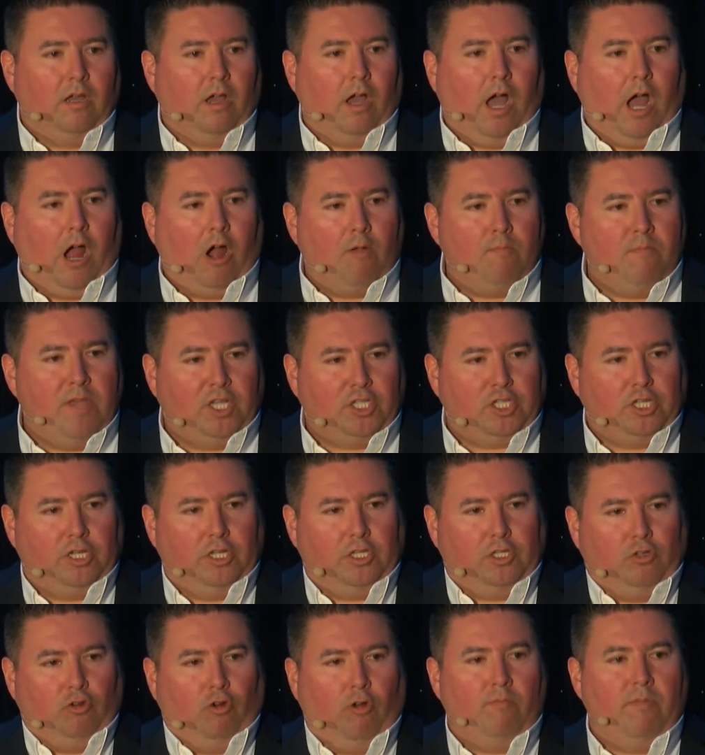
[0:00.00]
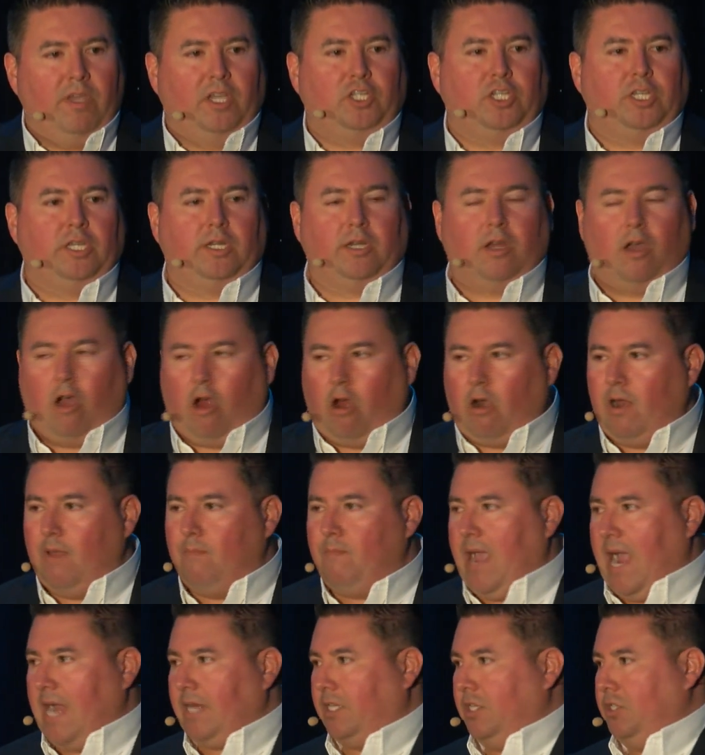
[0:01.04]
Our mission is your mission. Our
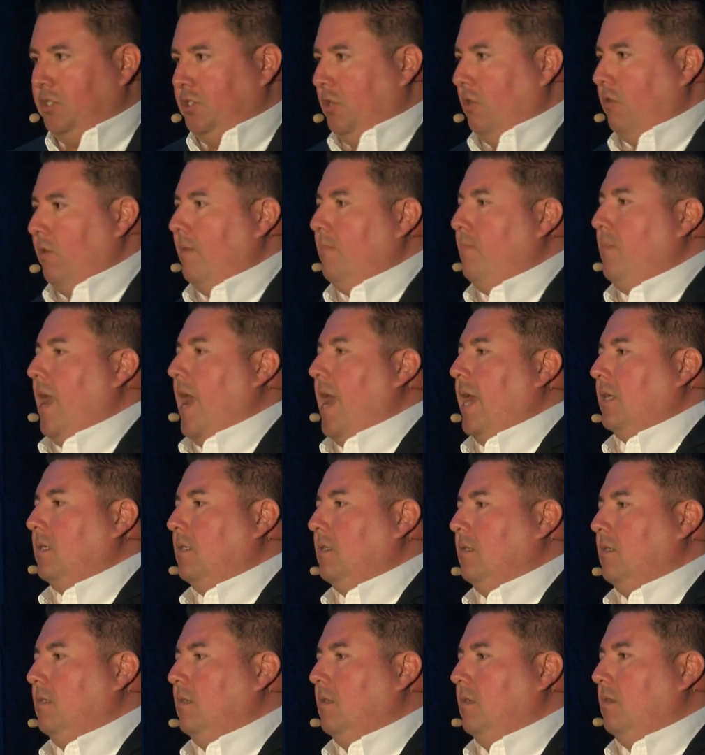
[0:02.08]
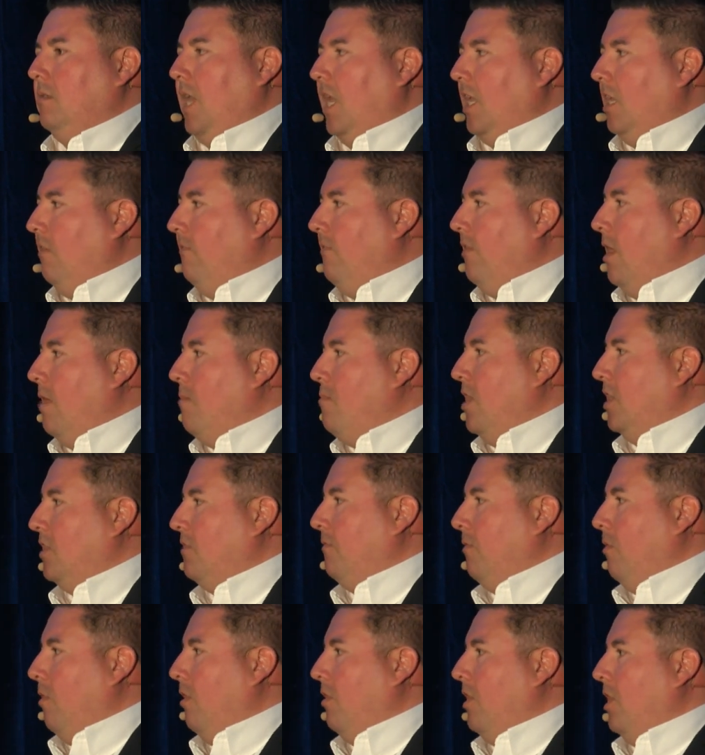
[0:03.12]
impact is your impact. Thank you very much
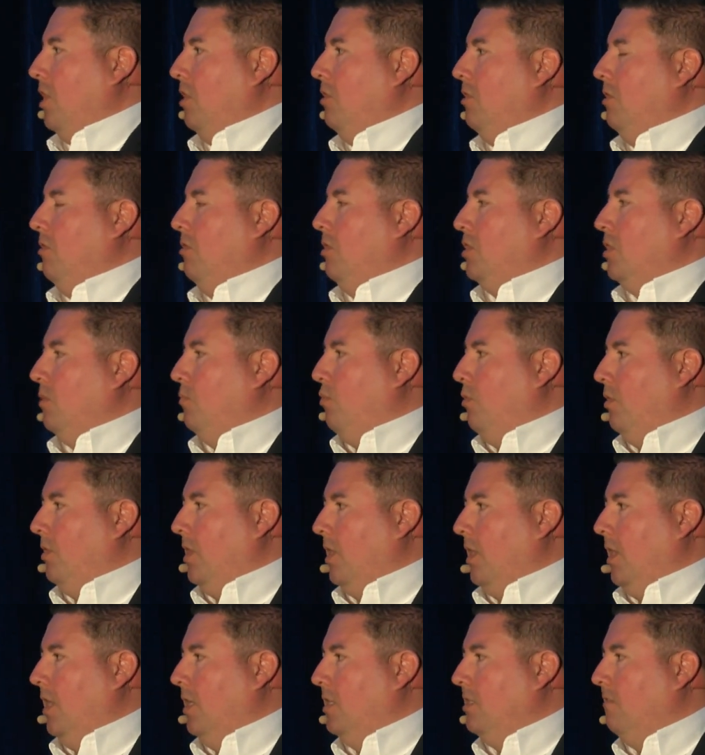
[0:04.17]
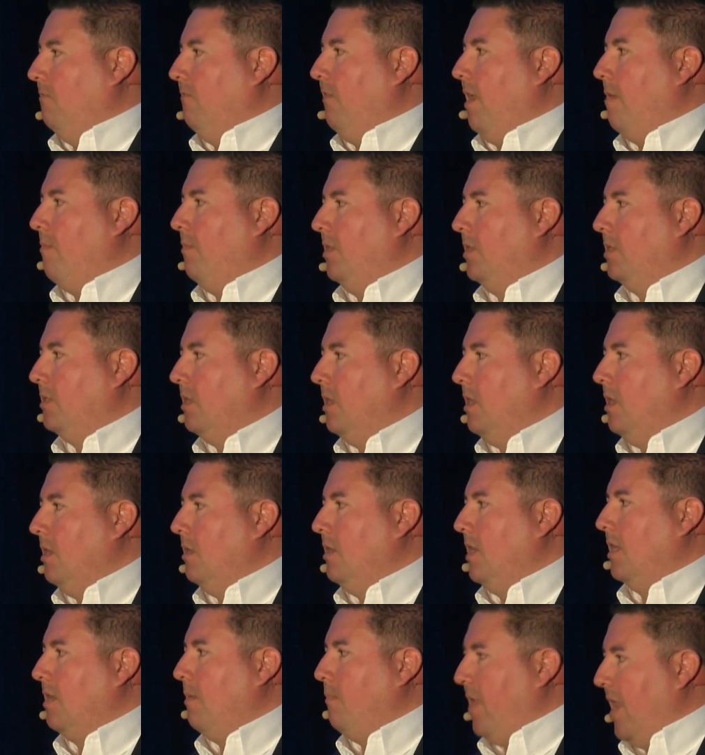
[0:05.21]
for all that you do to support the kids and families
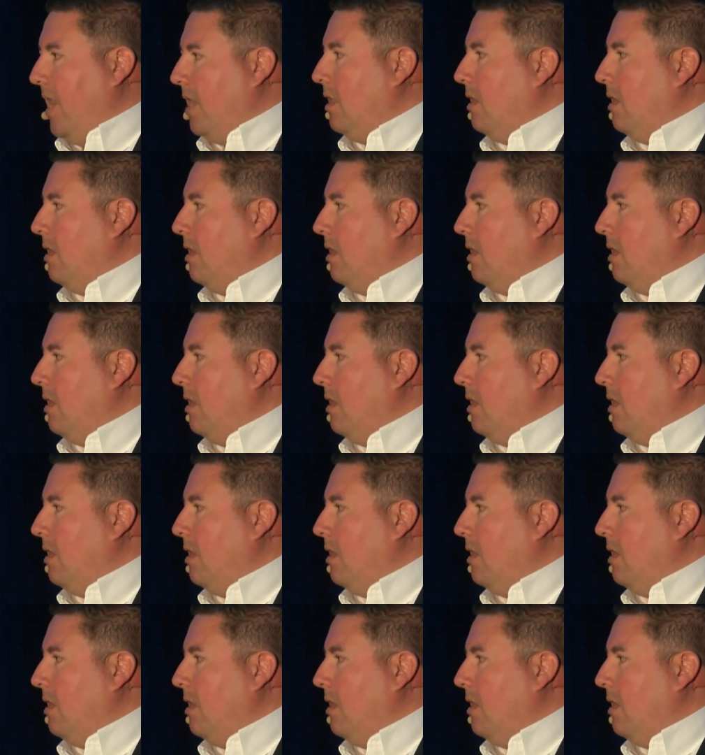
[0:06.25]
that depend